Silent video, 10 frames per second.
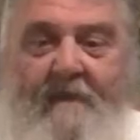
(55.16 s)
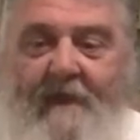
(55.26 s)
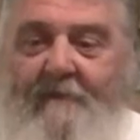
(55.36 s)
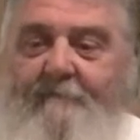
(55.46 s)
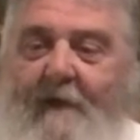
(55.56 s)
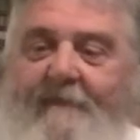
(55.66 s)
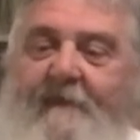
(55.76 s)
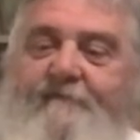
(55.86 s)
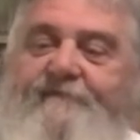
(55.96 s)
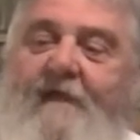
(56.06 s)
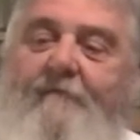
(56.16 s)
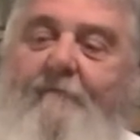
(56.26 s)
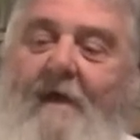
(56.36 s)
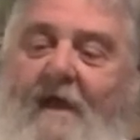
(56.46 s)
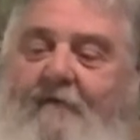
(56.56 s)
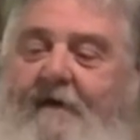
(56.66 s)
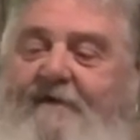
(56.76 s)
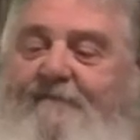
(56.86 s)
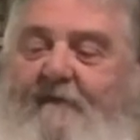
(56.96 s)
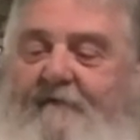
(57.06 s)
Hello everybody, thanks for stopping by
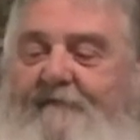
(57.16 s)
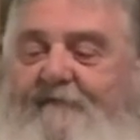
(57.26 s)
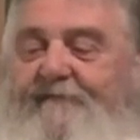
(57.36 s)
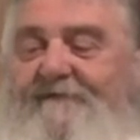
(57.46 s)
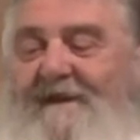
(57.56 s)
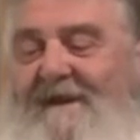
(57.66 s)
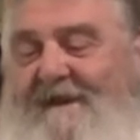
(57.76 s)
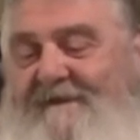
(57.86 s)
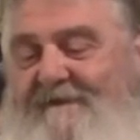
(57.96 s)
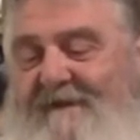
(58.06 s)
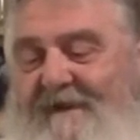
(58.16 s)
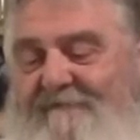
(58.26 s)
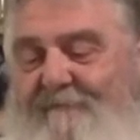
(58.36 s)
Greg's Beer Reviews today. Today's